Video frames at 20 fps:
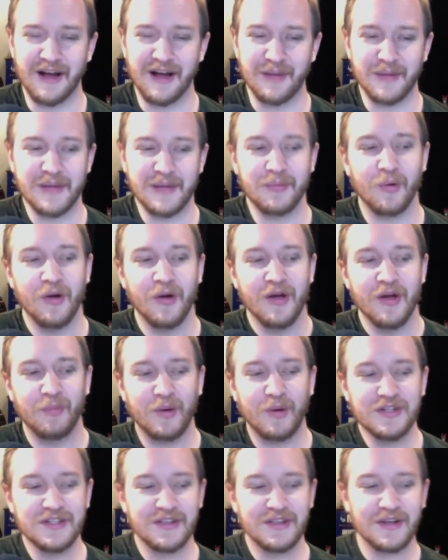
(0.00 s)
people.
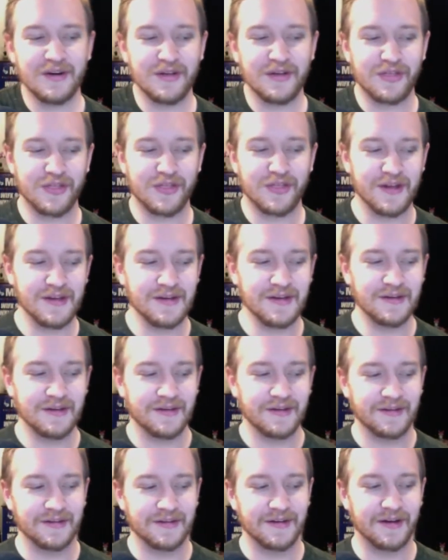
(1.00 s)
Wasn't there a thing?
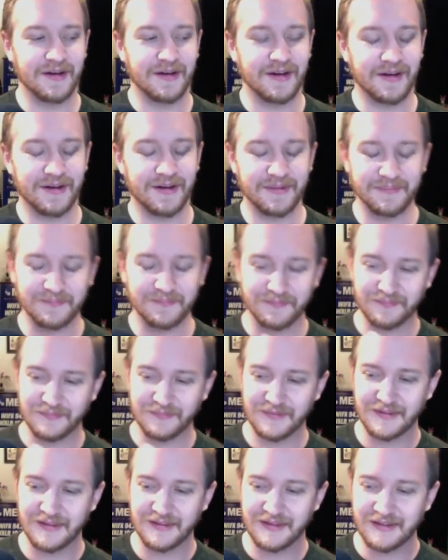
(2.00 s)
Uh,
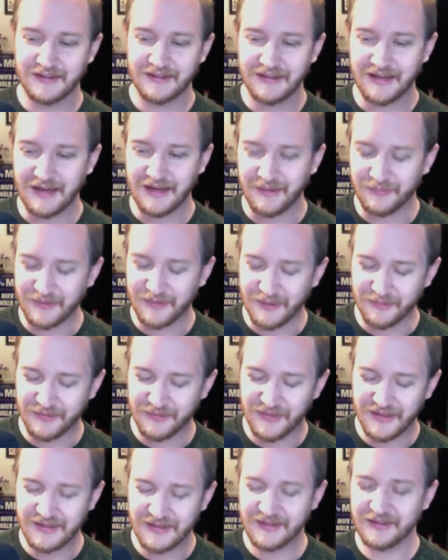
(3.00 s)
I'm I'm
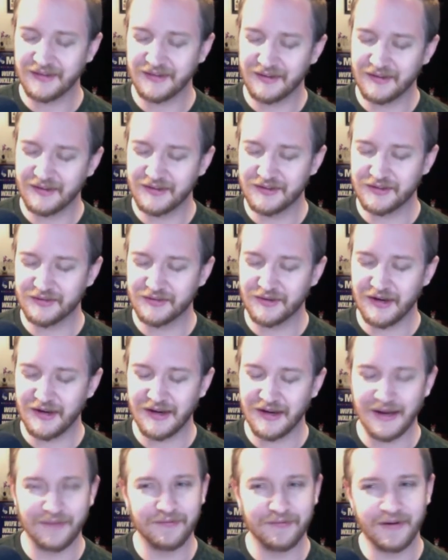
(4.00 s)
thinking that this is right.
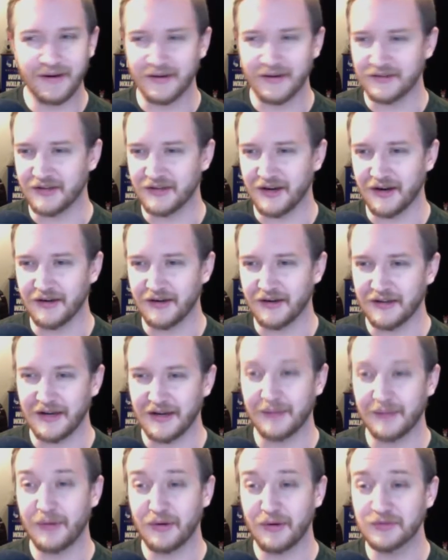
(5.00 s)
I'm very tired, and
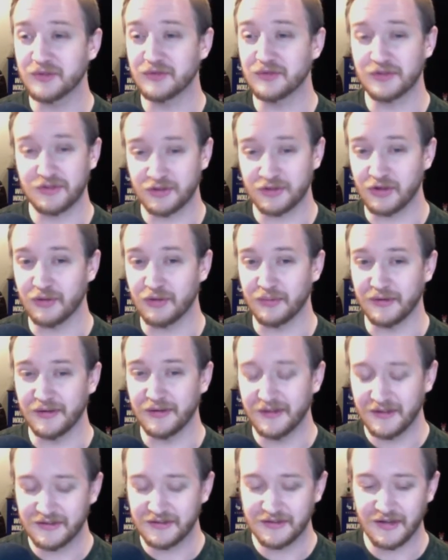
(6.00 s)
I'm also stupid.
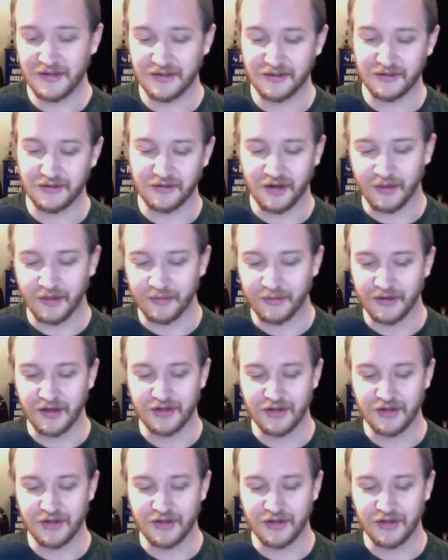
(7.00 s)
It's not a good combo.